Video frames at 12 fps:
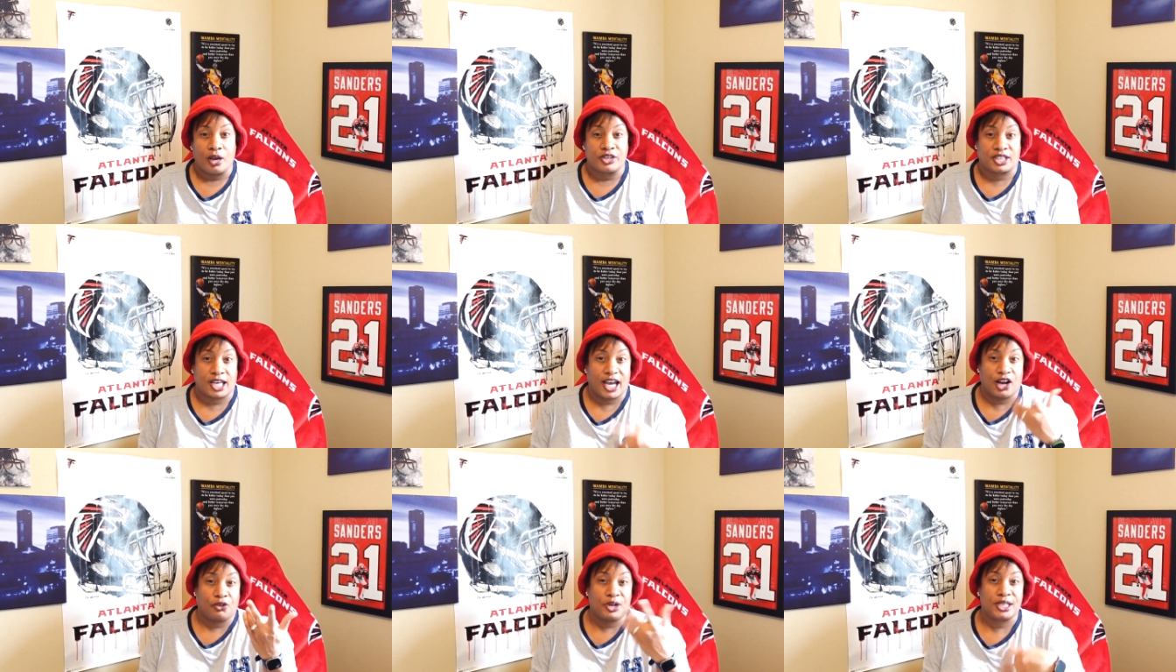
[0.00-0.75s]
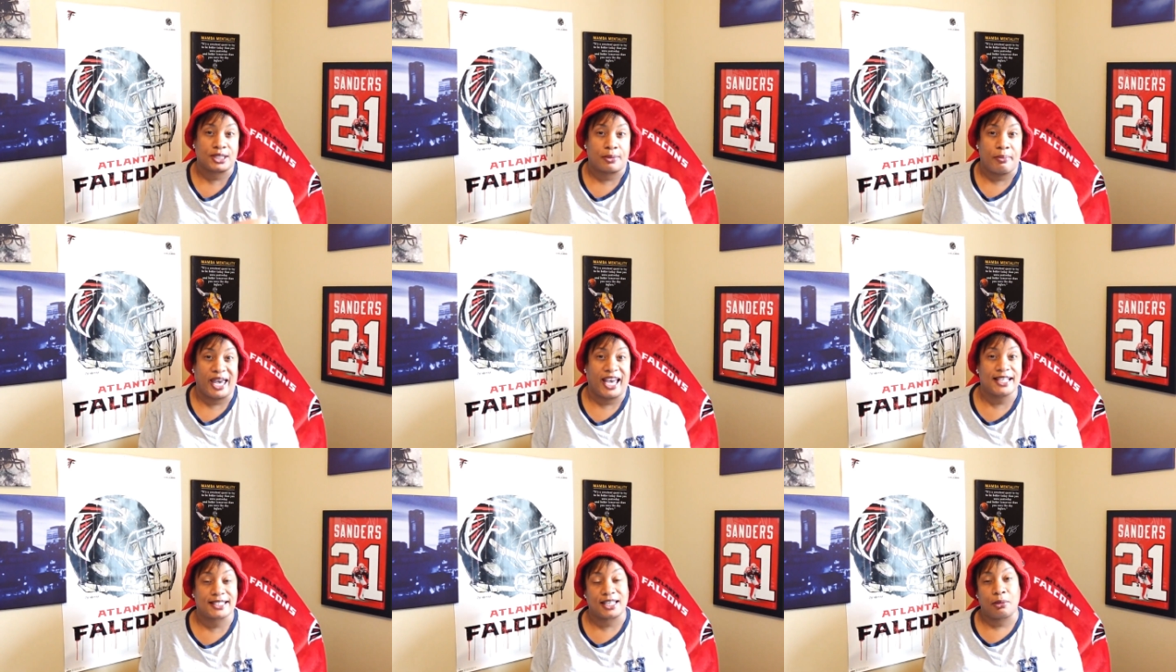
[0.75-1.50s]
Tyrese
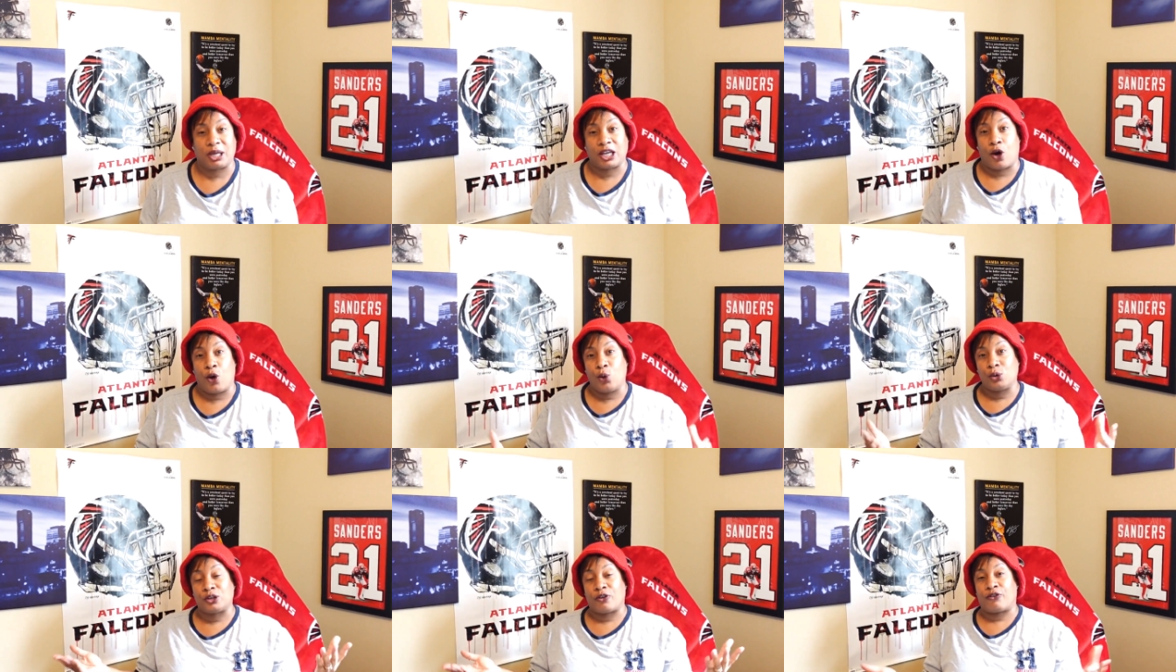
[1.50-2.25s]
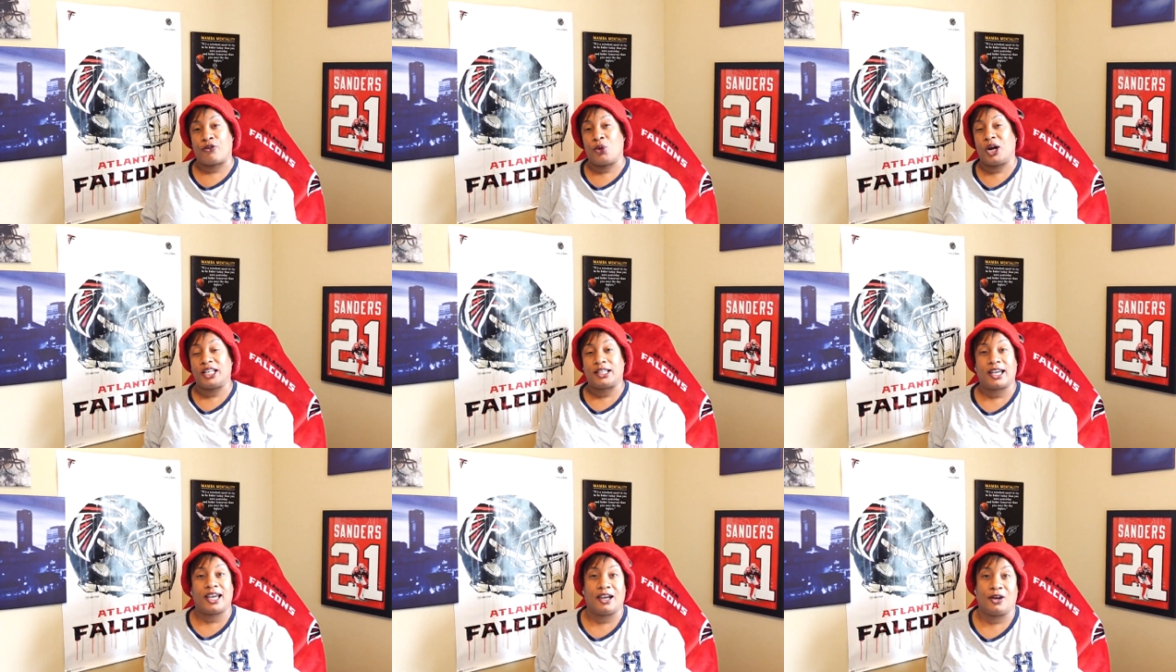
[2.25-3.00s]
Maxey been holding the fort
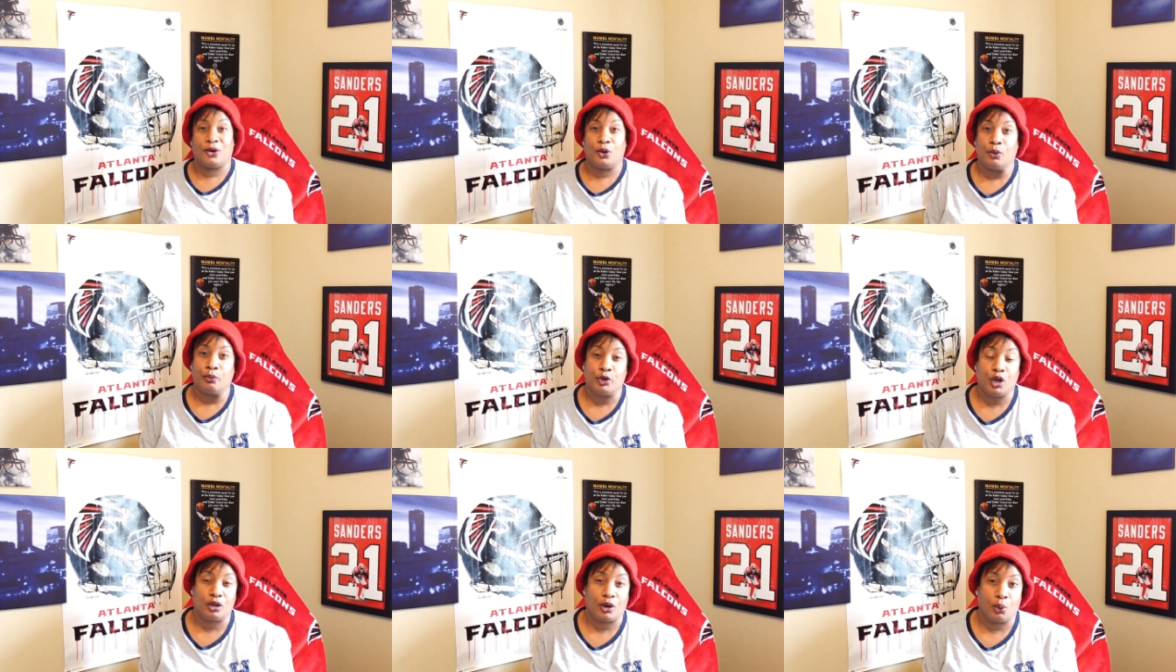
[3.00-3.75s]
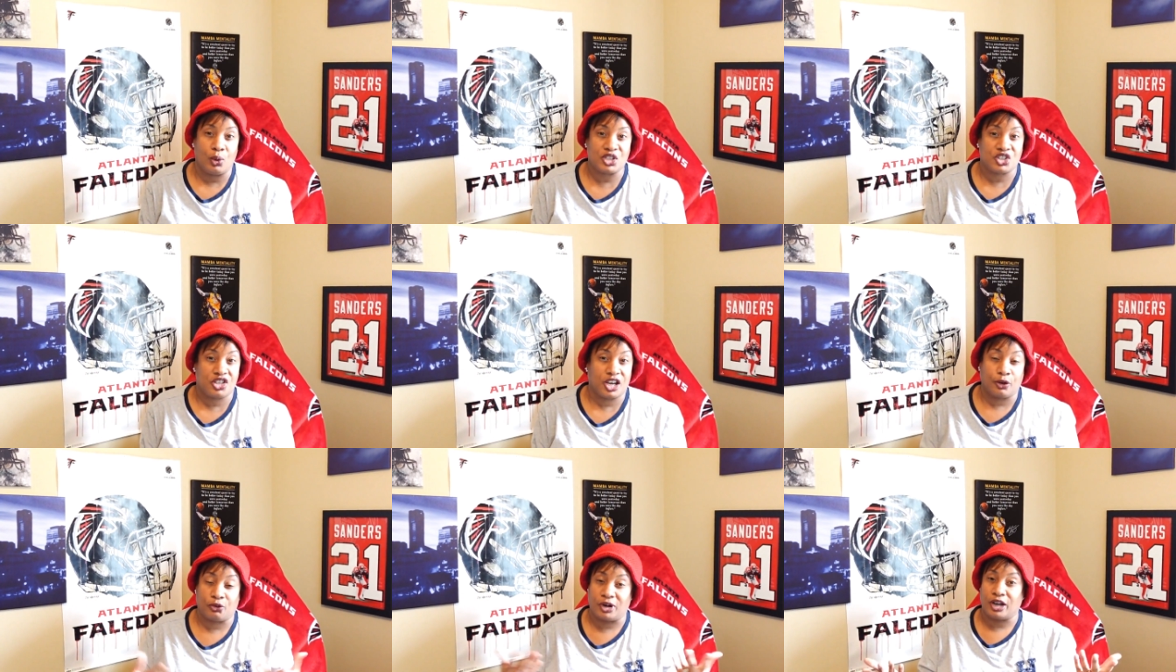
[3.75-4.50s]
down, you know, which
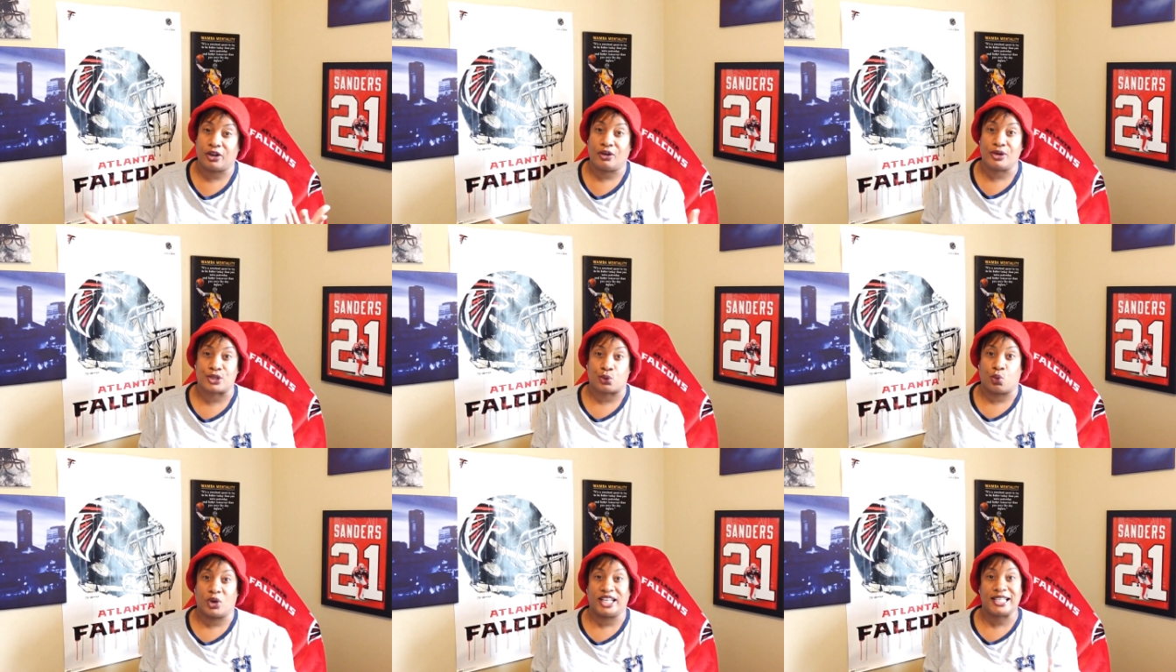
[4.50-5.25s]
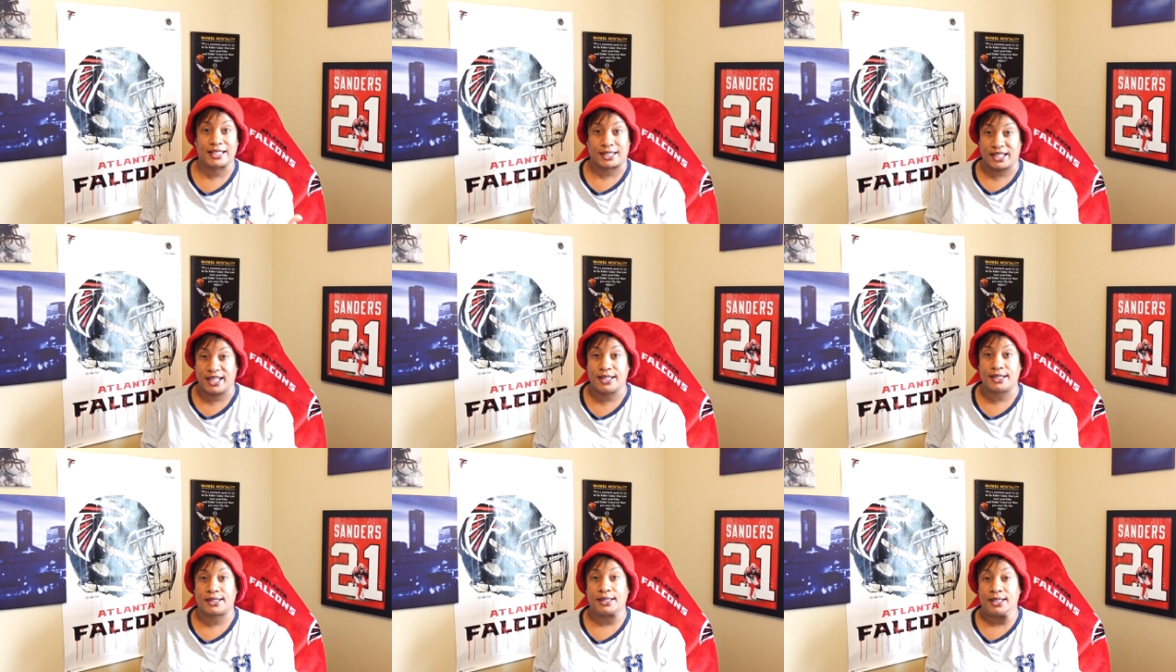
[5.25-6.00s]
their record is 1 and
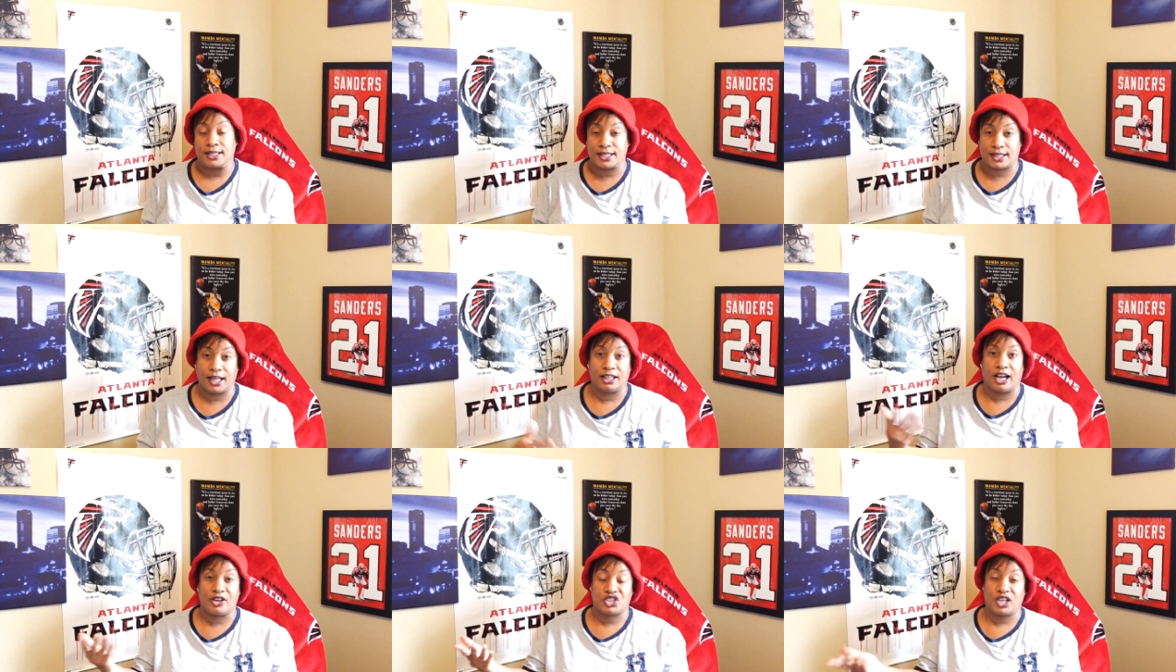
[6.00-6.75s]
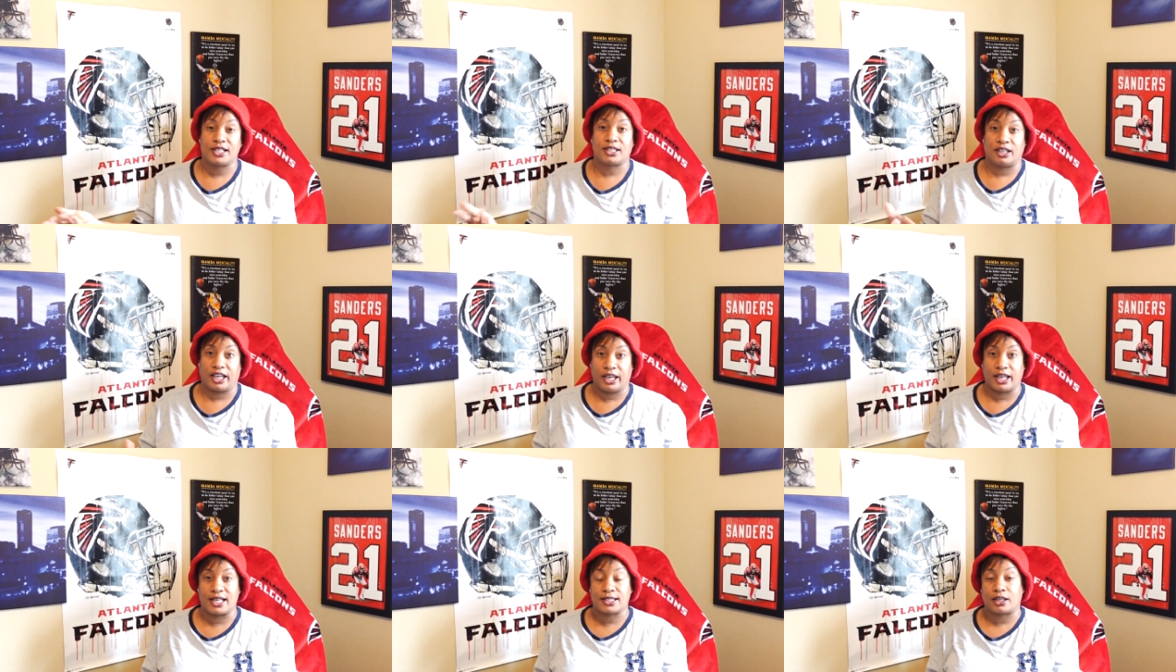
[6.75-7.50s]
6 since they lost yesterday
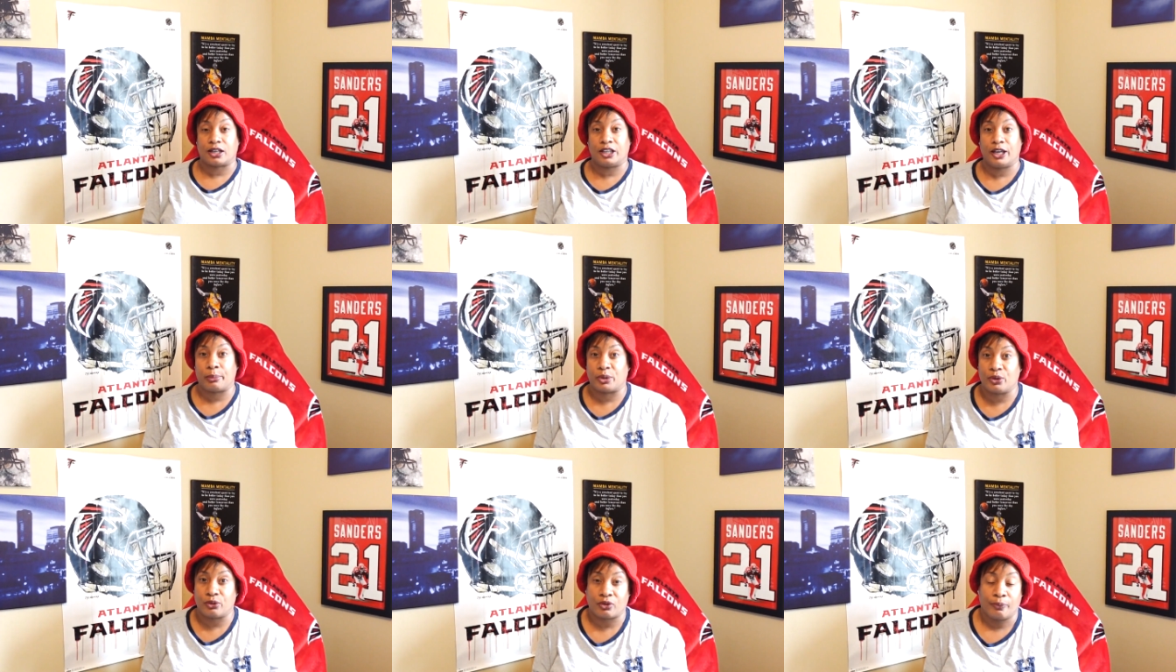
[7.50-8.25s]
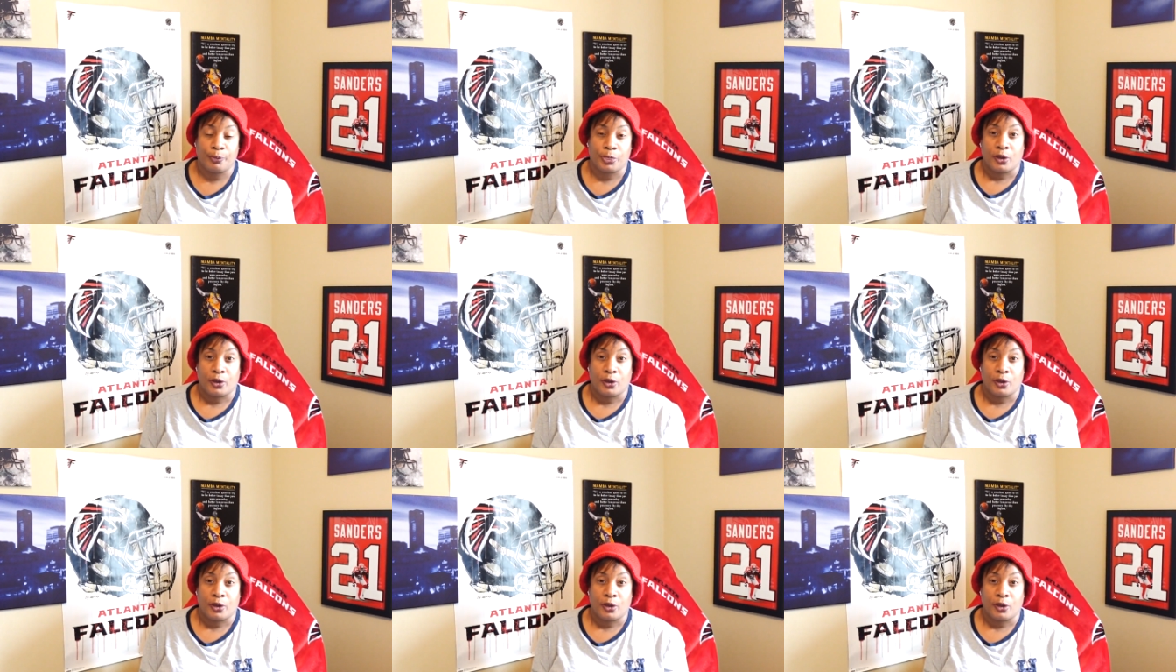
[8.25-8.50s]
against the Clippers.